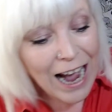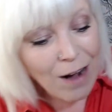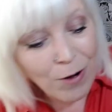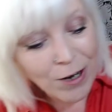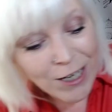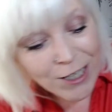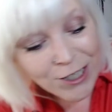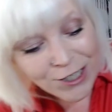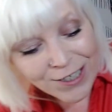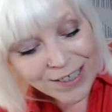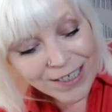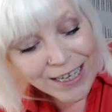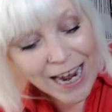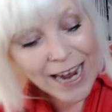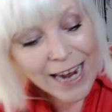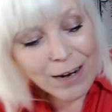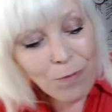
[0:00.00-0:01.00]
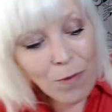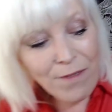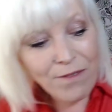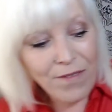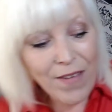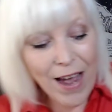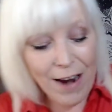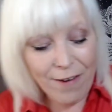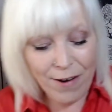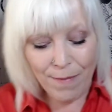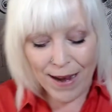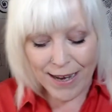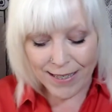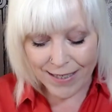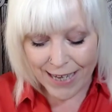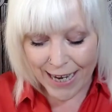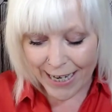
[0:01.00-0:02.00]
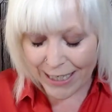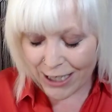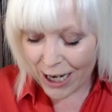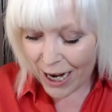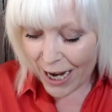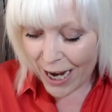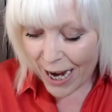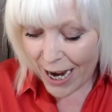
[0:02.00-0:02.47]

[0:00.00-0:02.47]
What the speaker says: I want to just take one fairy message